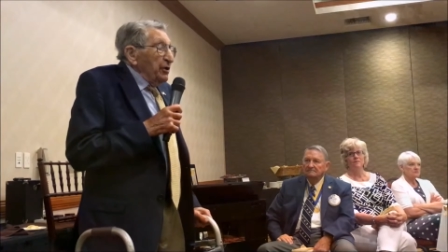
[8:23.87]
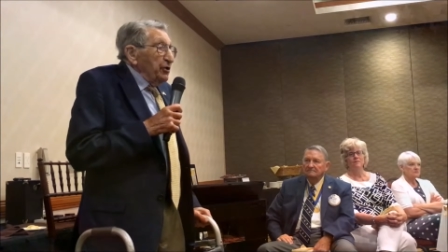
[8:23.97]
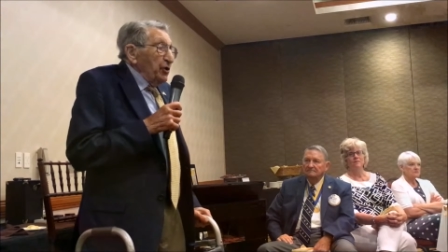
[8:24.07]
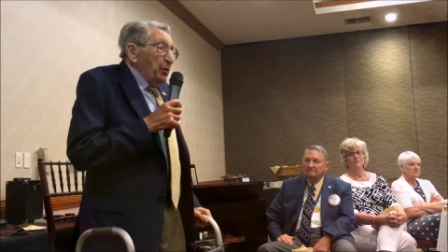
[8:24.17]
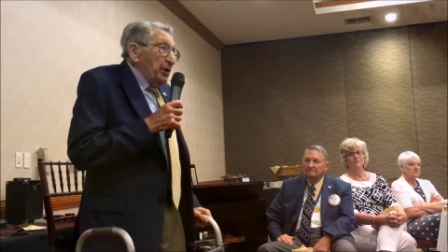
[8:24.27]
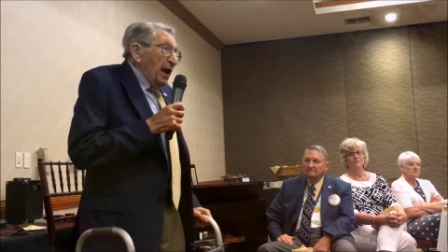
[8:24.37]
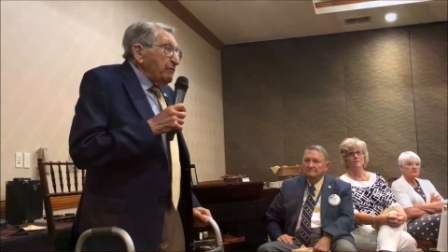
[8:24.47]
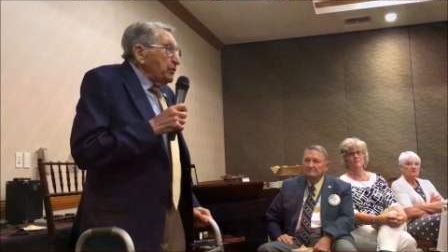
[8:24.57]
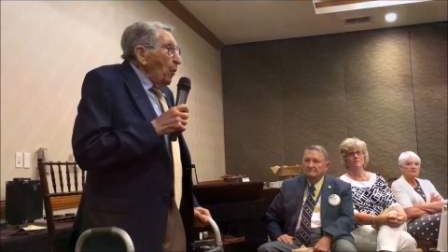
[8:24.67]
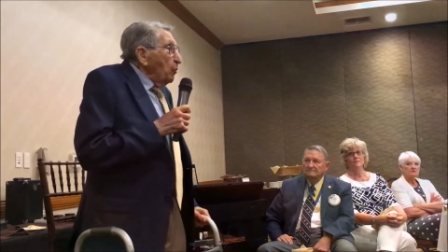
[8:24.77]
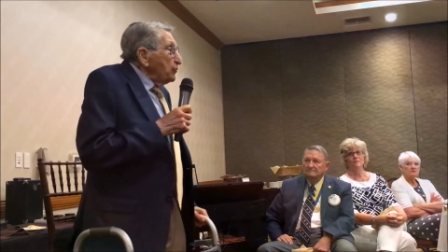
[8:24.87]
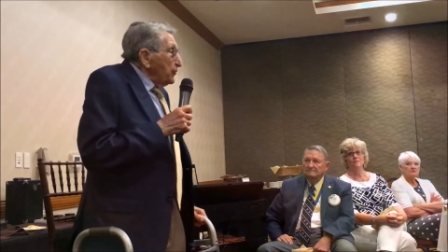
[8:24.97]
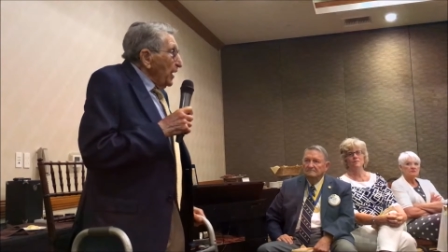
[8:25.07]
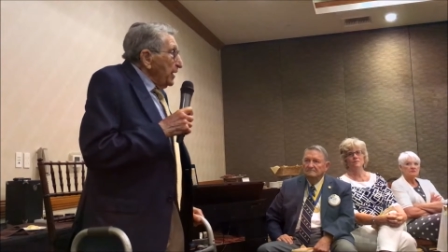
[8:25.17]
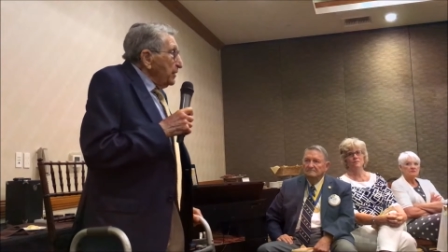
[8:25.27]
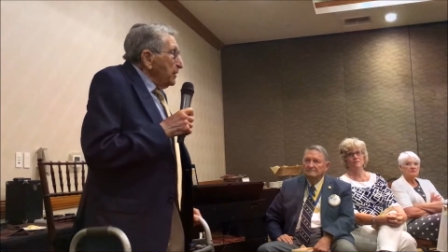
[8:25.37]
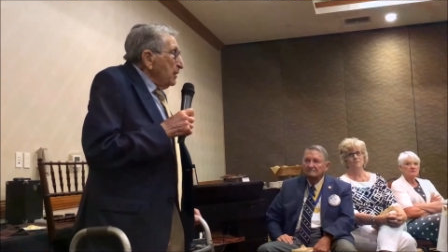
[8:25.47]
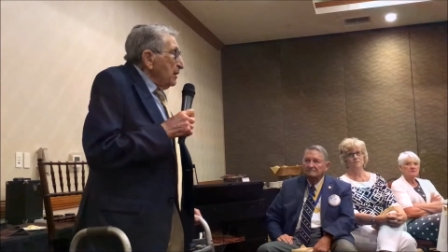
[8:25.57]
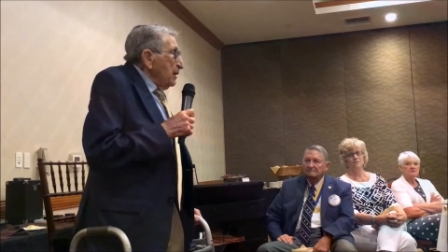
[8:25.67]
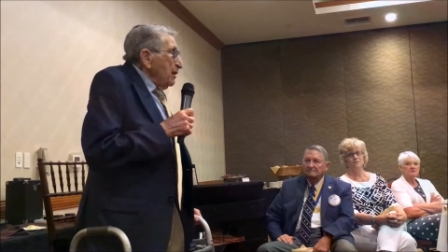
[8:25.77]
You know, we have an old saying,
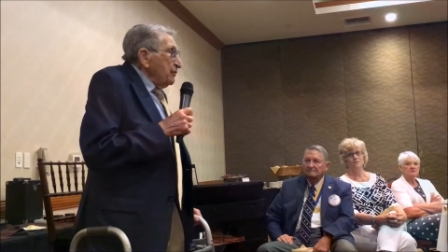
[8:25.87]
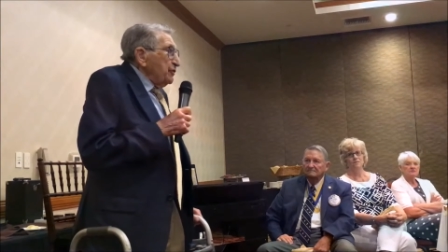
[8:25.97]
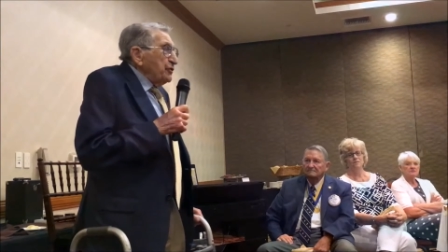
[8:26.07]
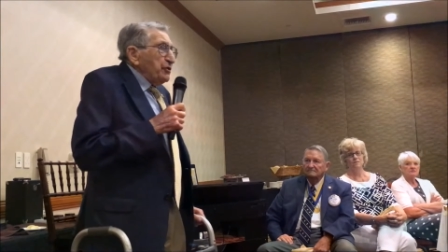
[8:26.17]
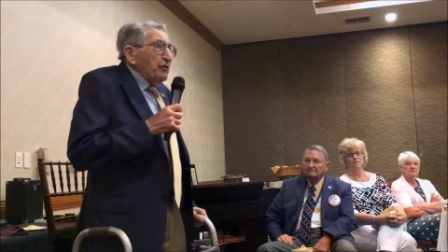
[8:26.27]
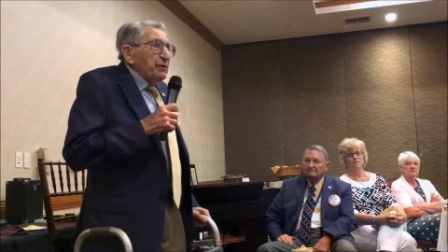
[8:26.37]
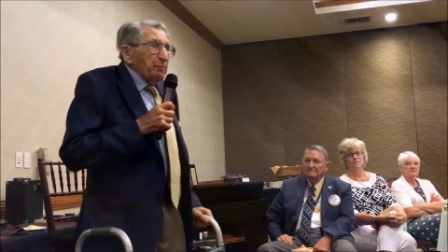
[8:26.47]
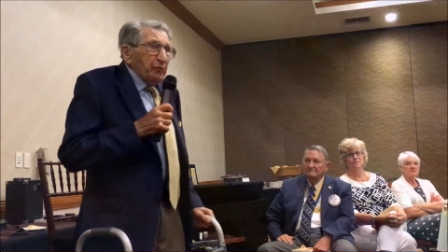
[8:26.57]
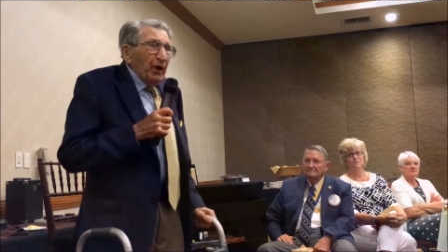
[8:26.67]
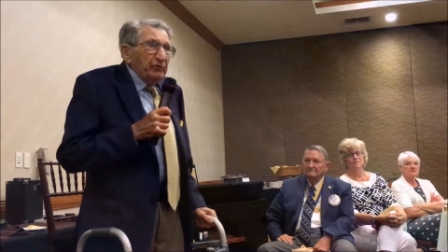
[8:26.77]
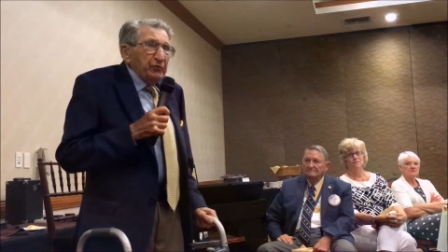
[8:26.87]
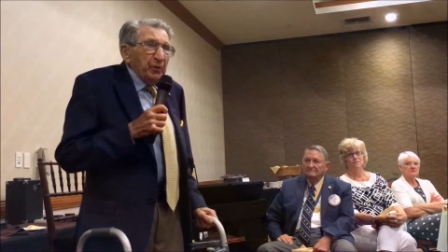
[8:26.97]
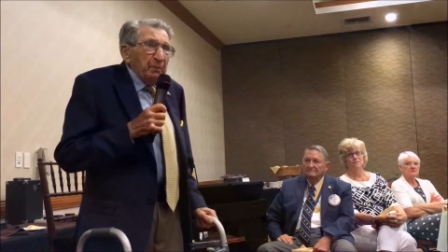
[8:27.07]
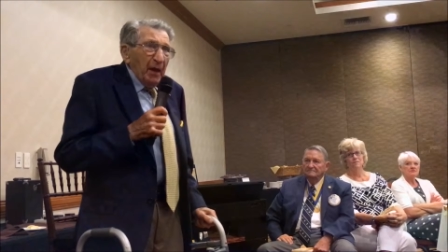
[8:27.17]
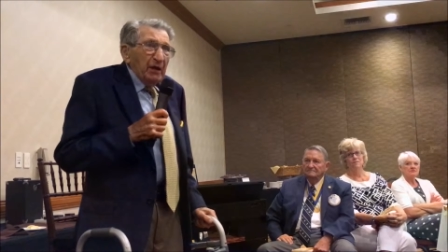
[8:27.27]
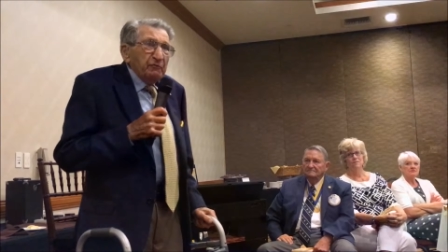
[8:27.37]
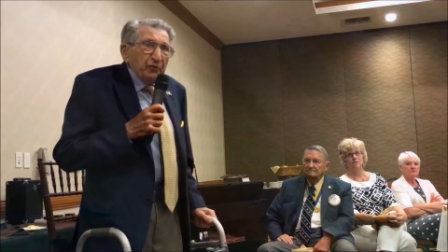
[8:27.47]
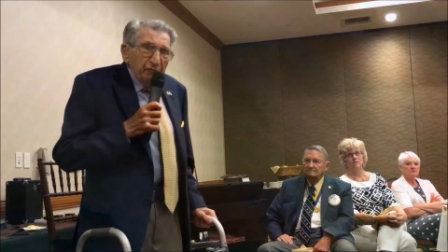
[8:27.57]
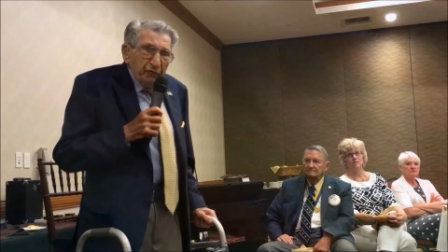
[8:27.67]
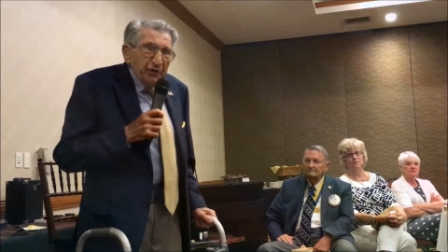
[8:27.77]
do you know the price we paid
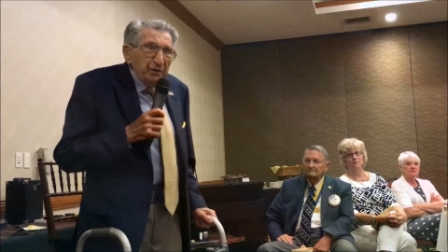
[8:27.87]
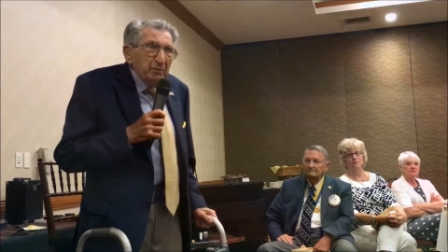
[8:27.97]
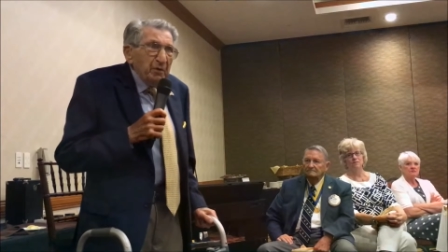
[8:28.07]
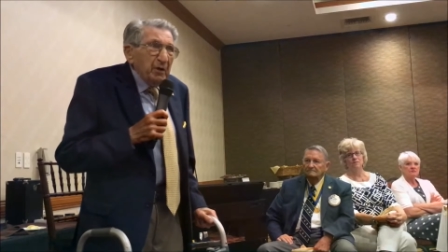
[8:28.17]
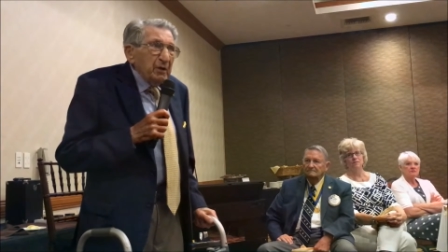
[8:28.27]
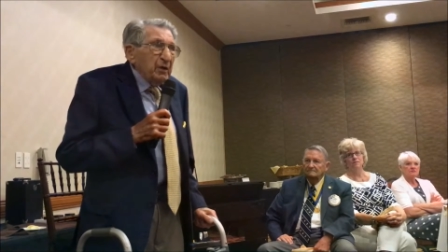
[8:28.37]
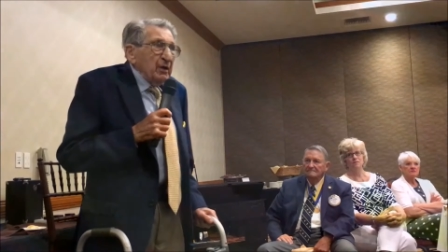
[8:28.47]
for freedom?